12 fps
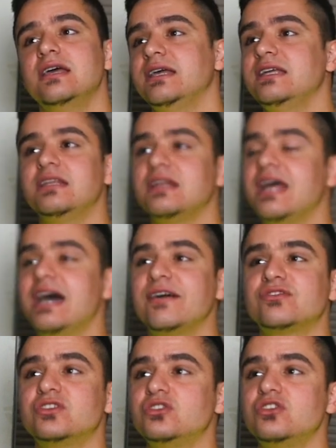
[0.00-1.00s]
He didn't
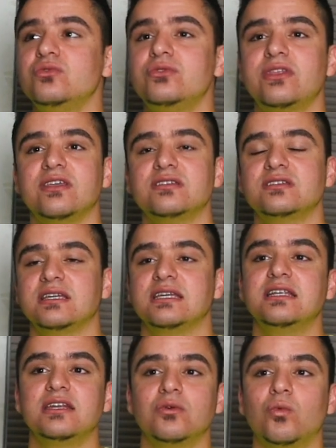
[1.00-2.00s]
have to do things that
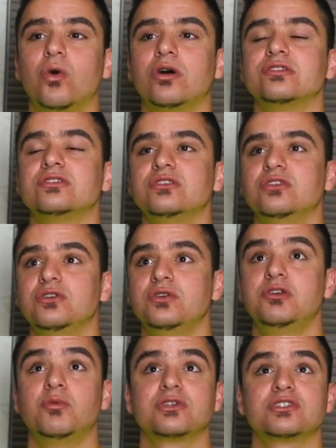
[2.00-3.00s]
he didn't want to do.
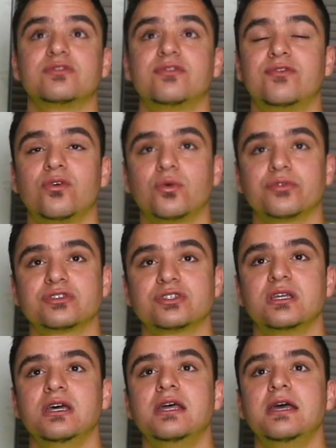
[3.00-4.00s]
He wasn't forced.